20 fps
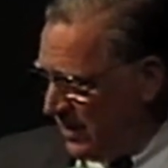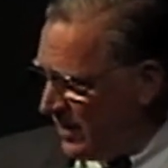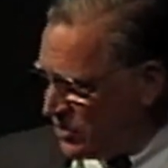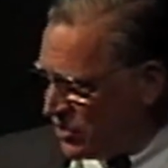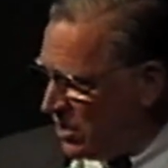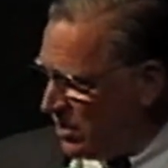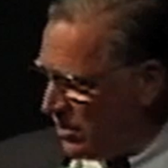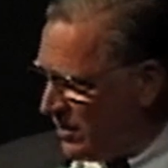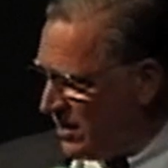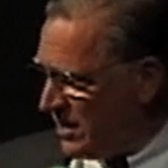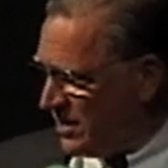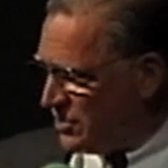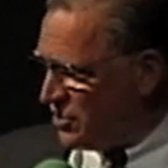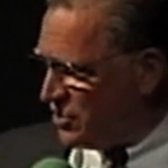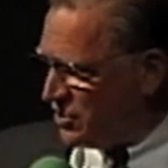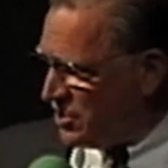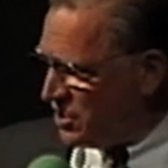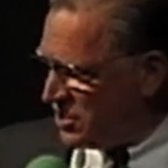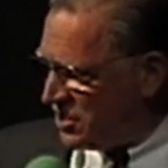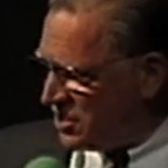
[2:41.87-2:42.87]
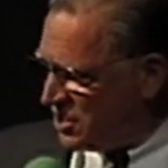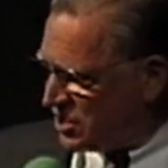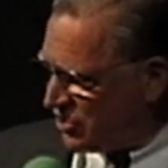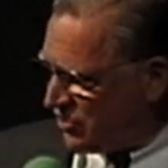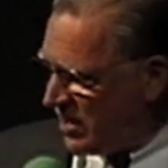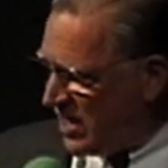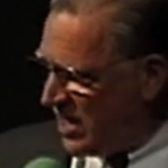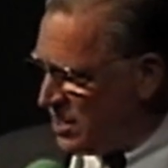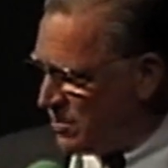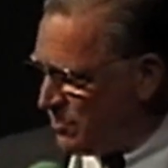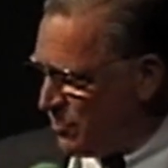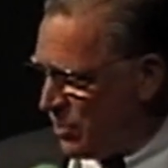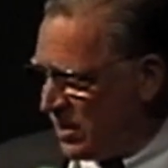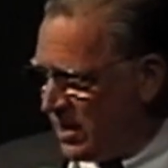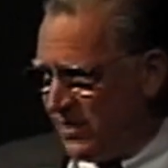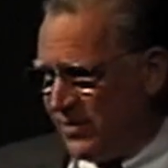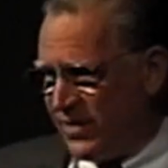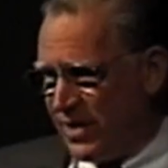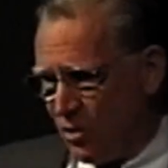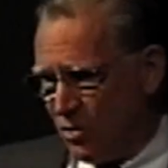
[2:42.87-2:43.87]
Now that's all there is. There's just this strange,
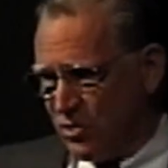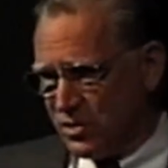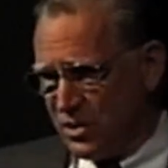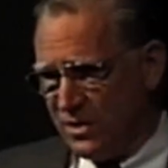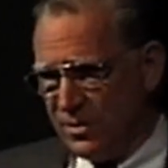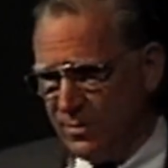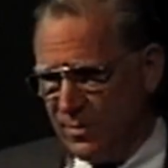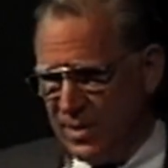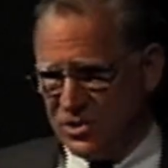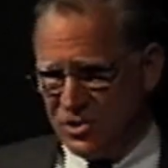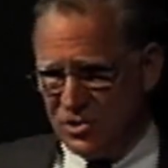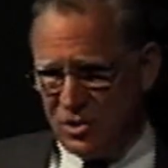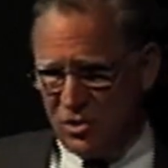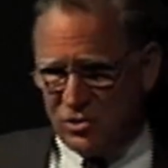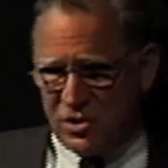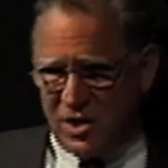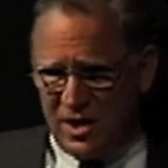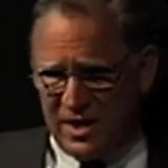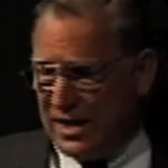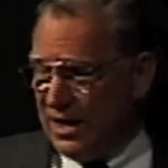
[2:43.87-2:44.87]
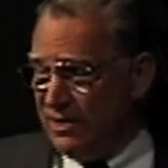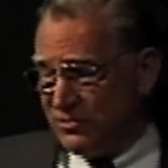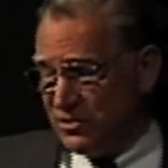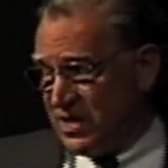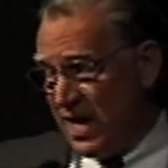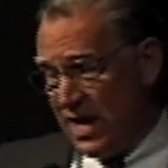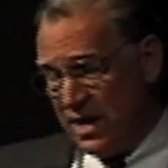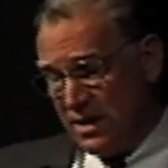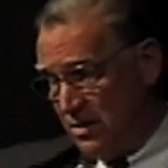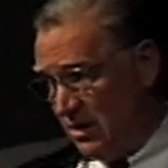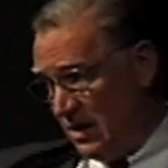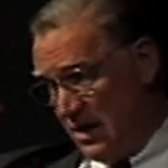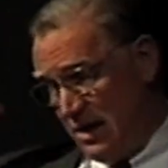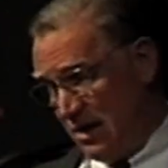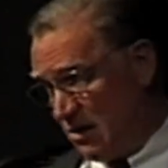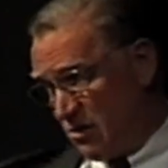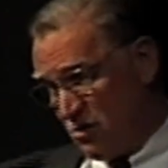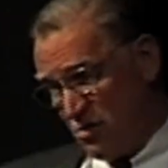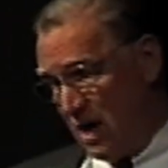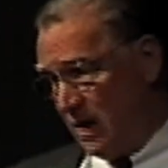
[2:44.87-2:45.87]
murky, and then it goes on, the messenger goes on and gives Daniel
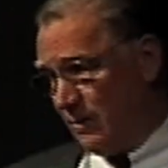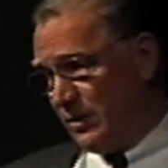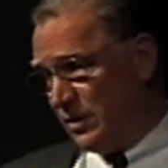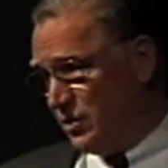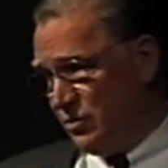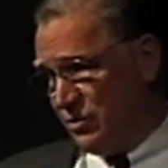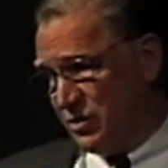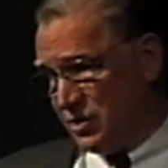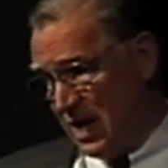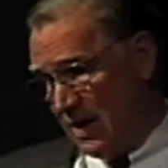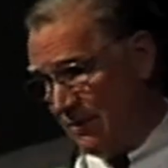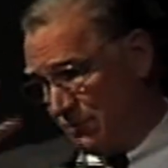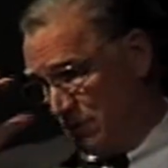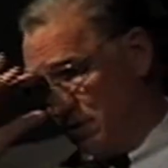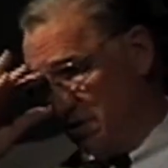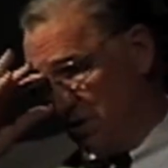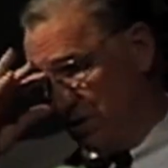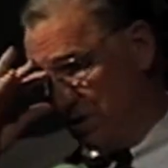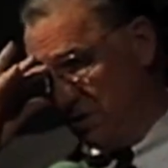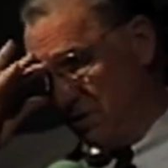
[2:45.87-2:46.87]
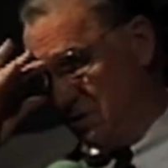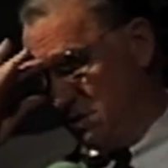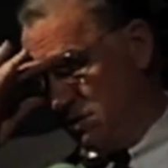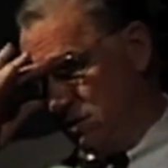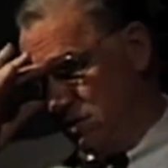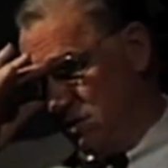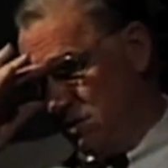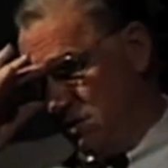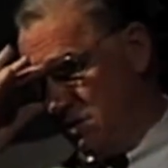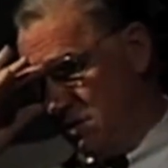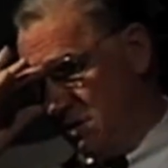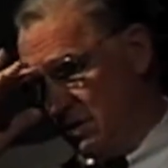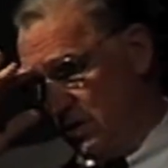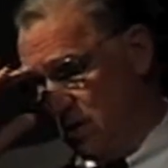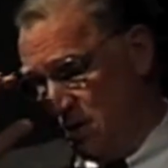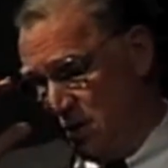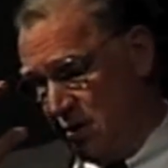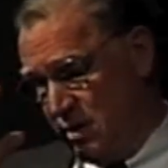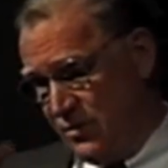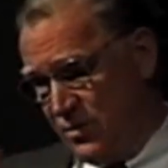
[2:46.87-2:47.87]
an incredible 2 chapters.
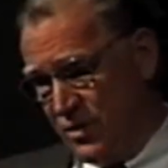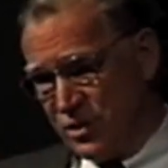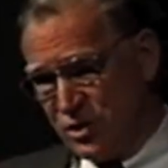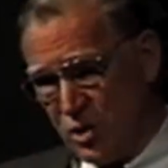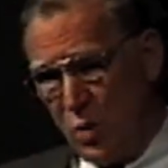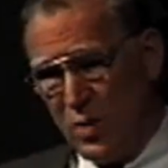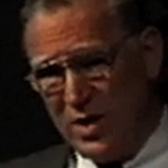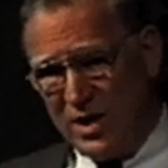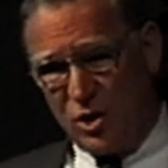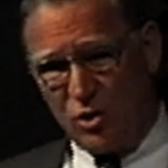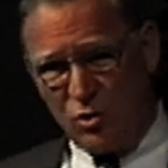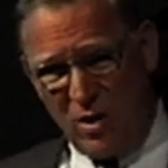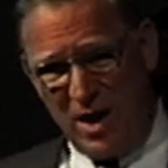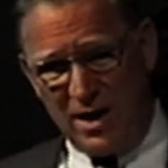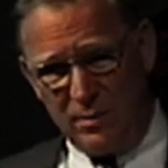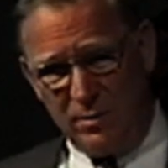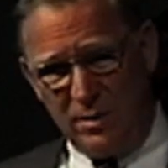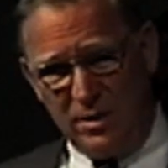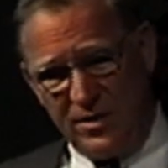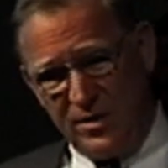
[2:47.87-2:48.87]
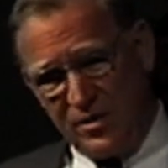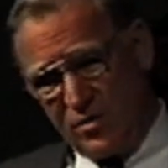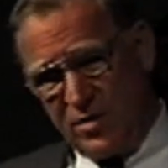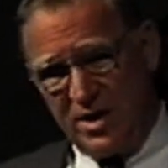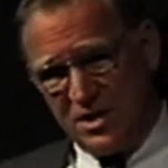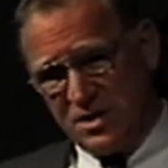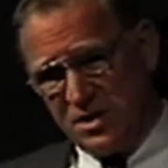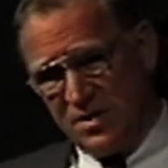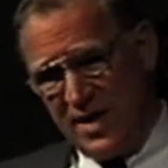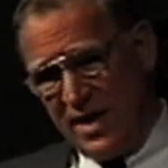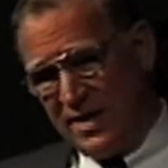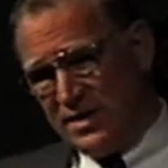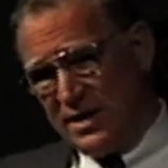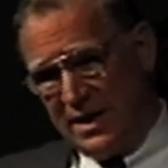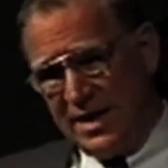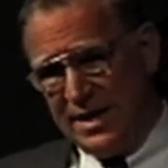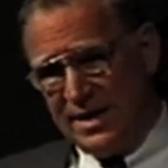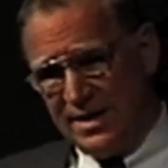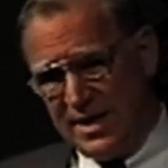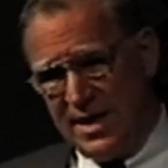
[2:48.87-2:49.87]
They're so incredible that the critics have
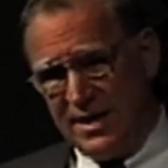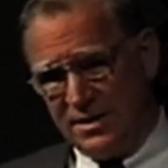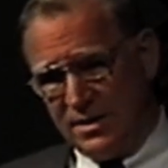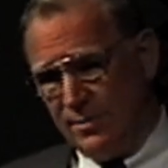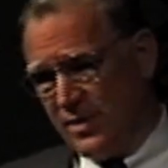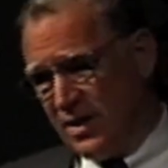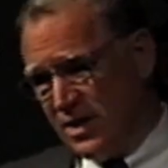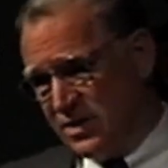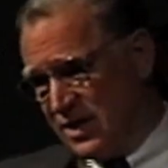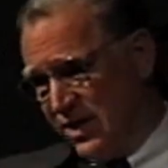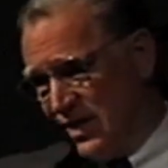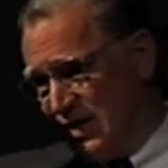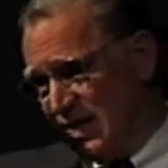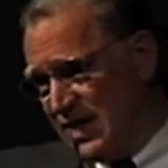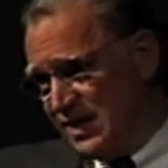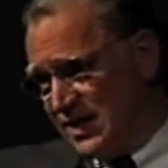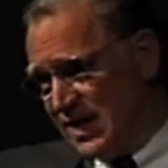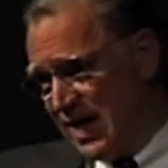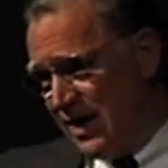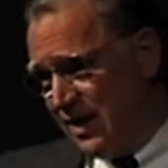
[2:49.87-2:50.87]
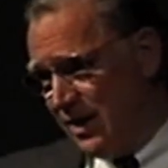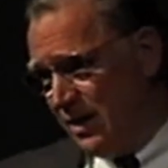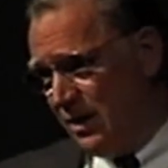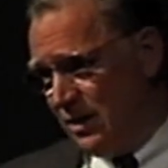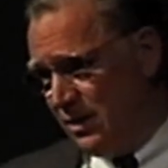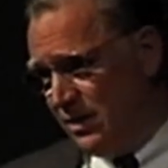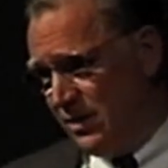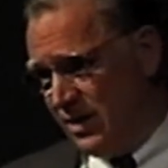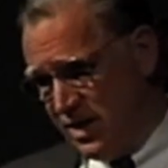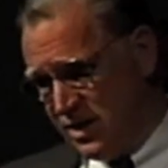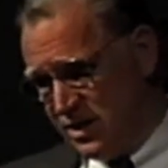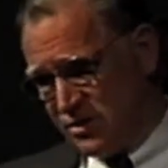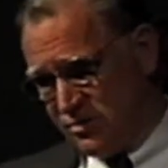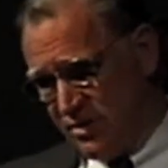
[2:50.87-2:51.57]
had to late date them because they detail the